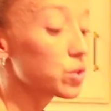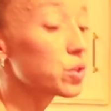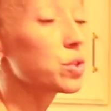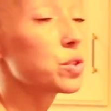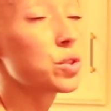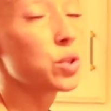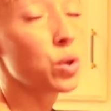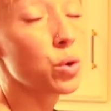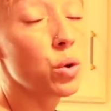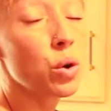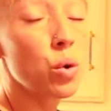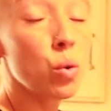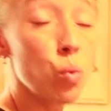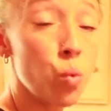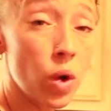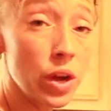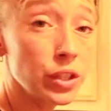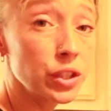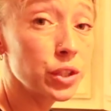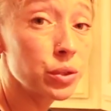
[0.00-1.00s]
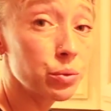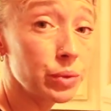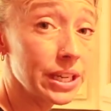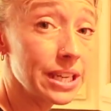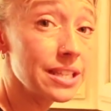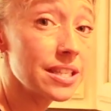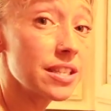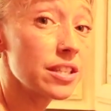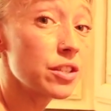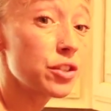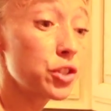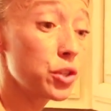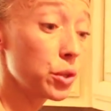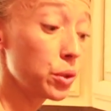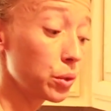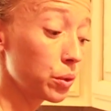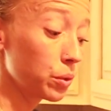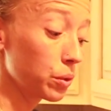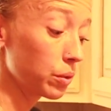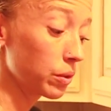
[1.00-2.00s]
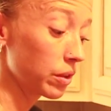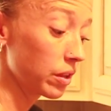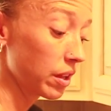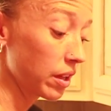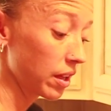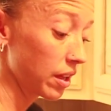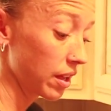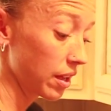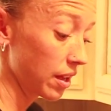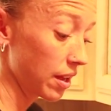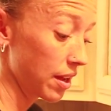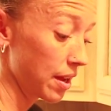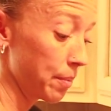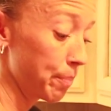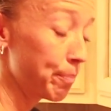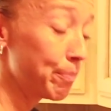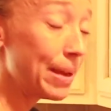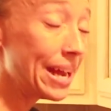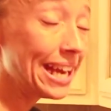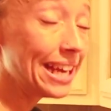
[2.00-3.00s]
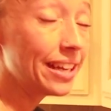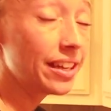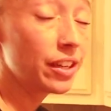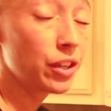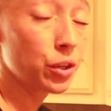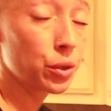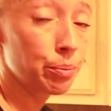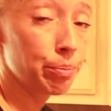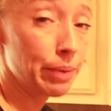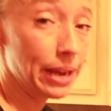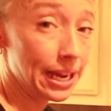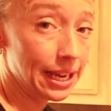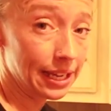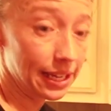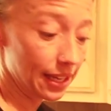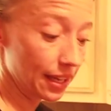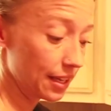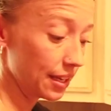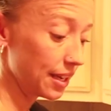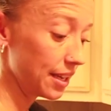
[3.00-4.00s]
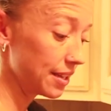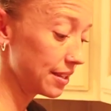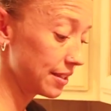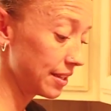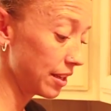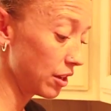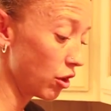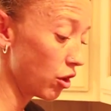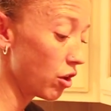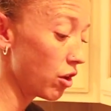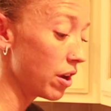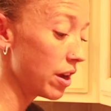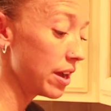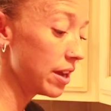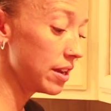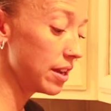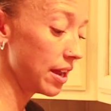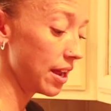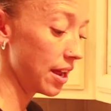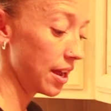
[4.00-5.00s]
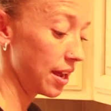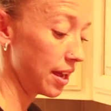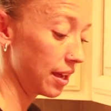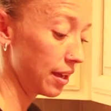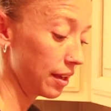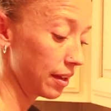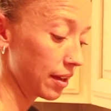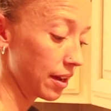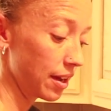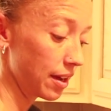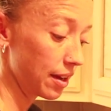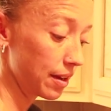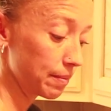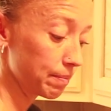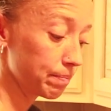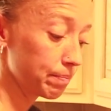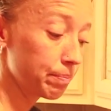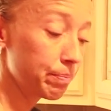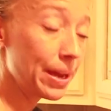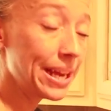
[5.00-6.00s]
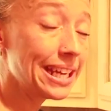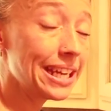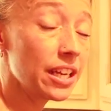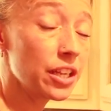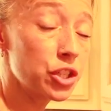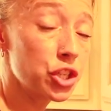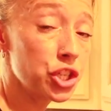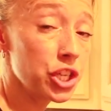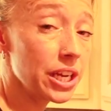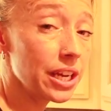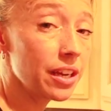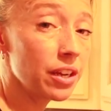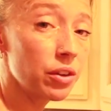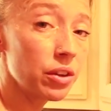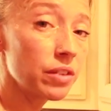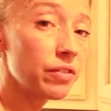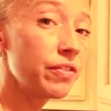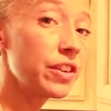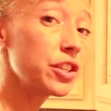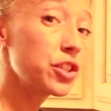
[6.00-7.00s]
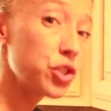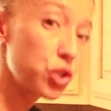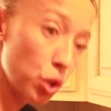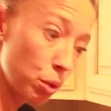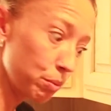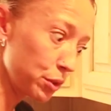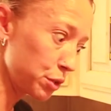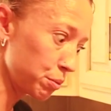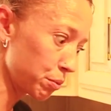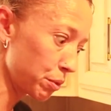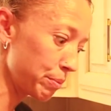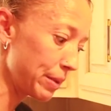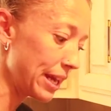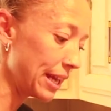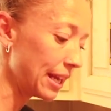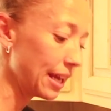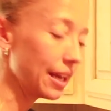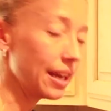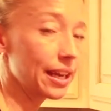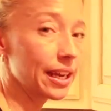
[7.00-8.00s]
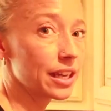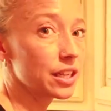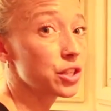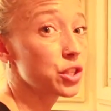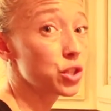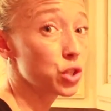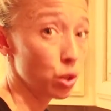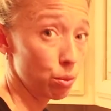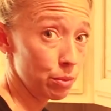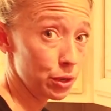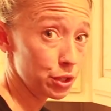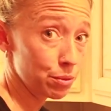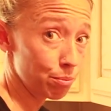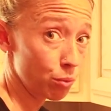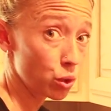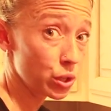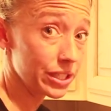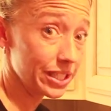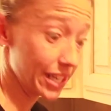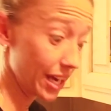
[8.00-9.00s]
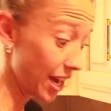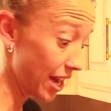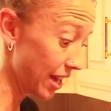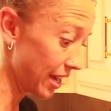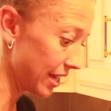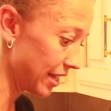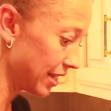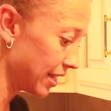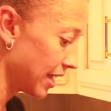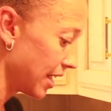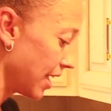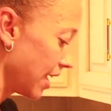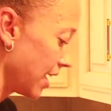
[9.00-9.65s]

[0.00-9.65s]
So one good reason to bake your bacon is that on a baking sheet you can fit so much more bacon and get so much more done.